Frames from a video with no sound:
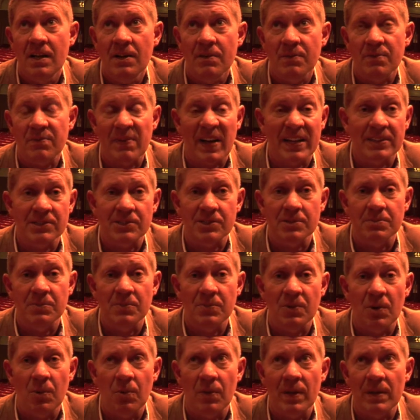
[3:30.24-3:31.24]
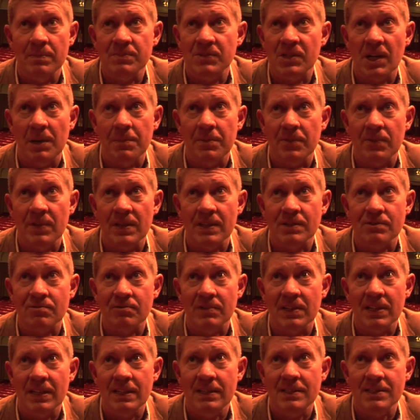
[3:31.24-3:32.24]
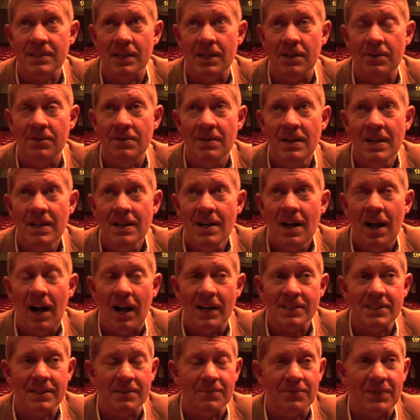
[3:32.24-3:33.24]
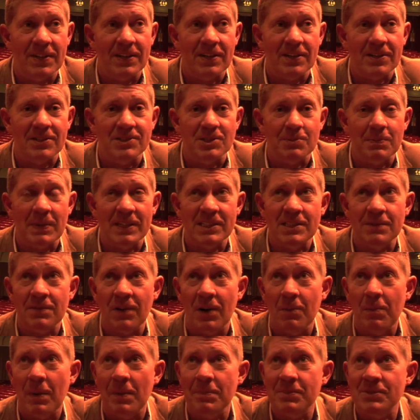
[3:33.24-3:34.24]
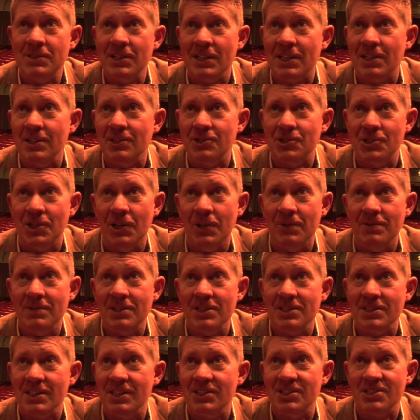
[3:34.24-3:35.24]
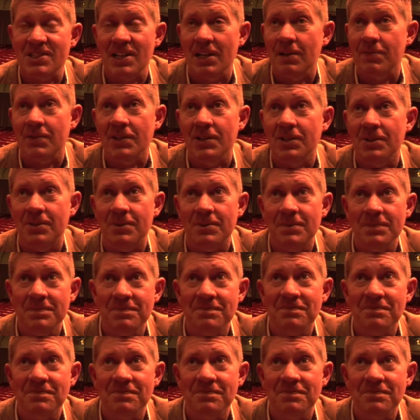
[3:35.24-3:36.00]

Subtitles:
Phantom, all them type of things, really. So I don't think I can specify one particular tune, because I just love it all.